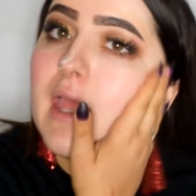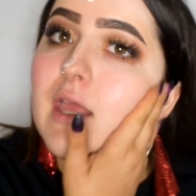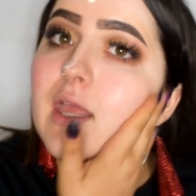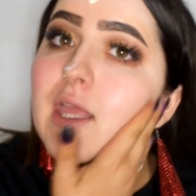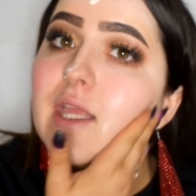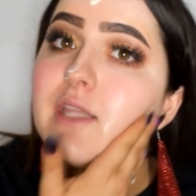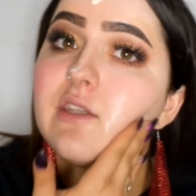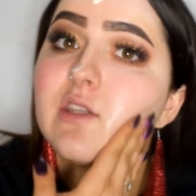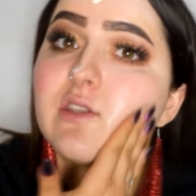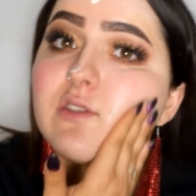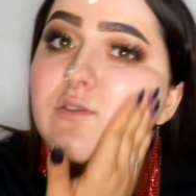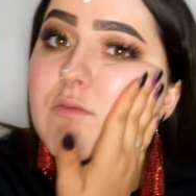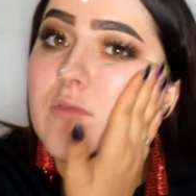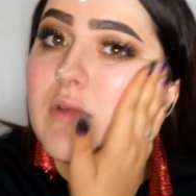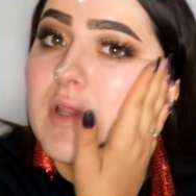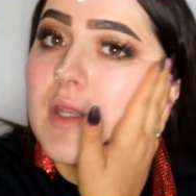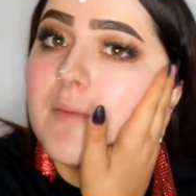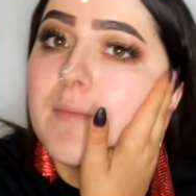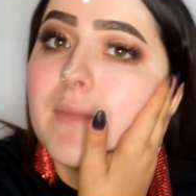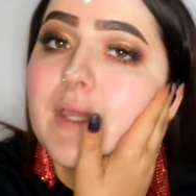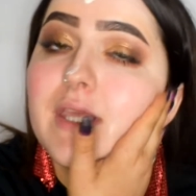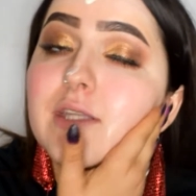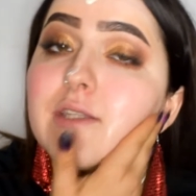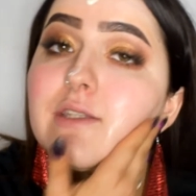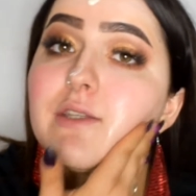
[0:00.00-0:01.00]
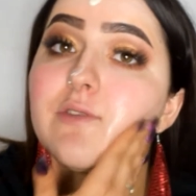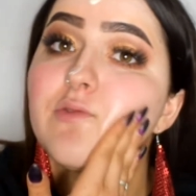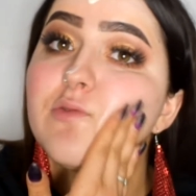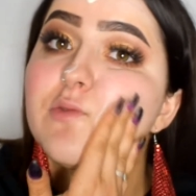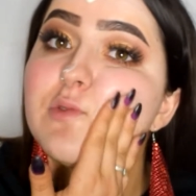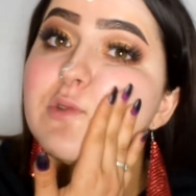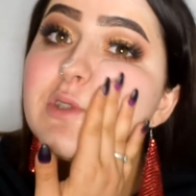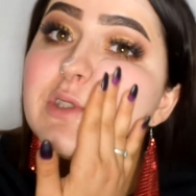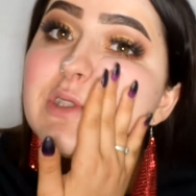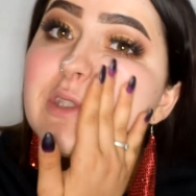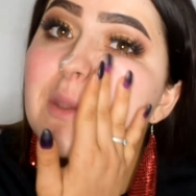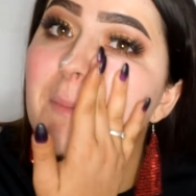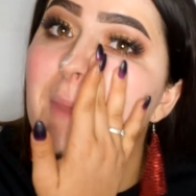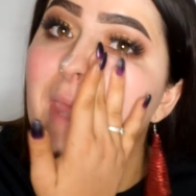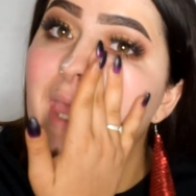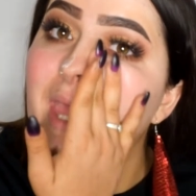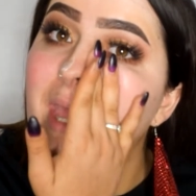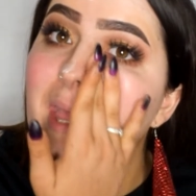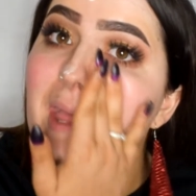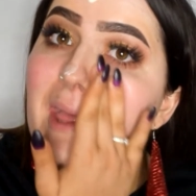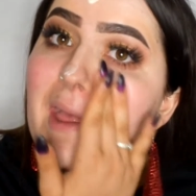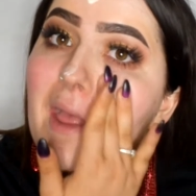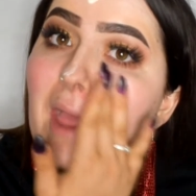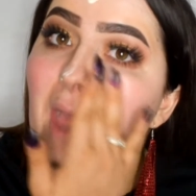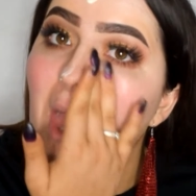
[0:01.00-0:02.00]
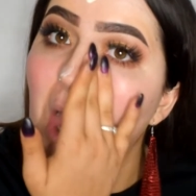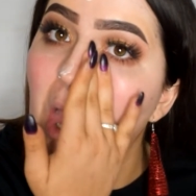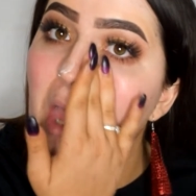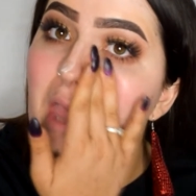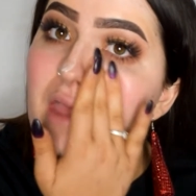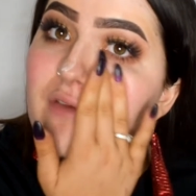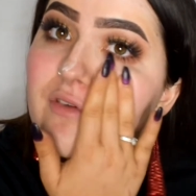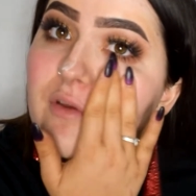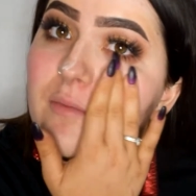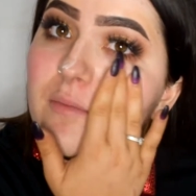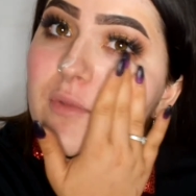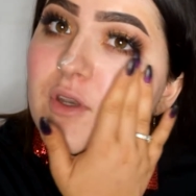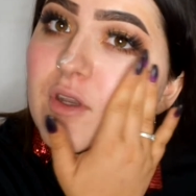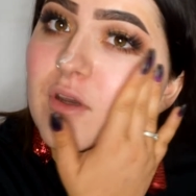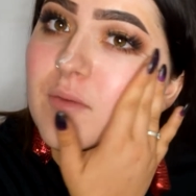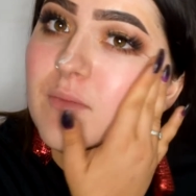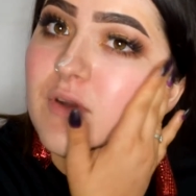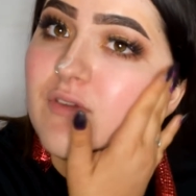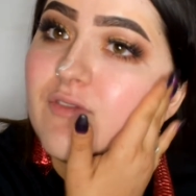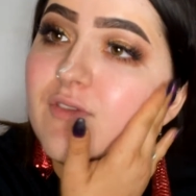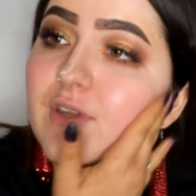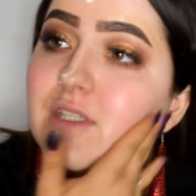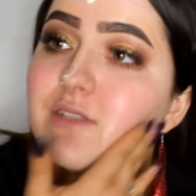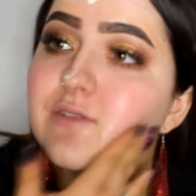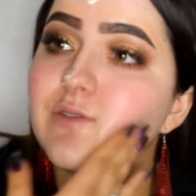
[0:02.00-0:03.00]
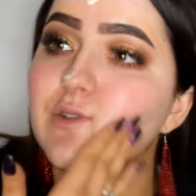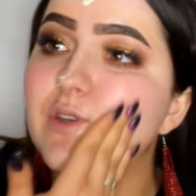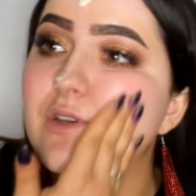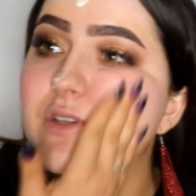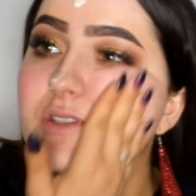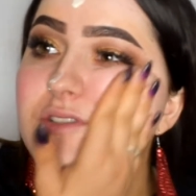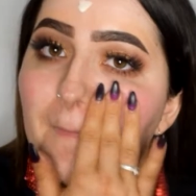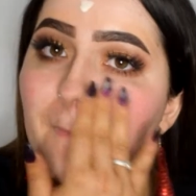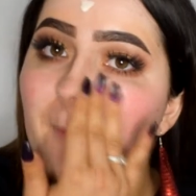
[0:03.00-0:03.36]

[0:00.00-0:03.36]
it doesn't really make a difference to me if I put it on my face or not.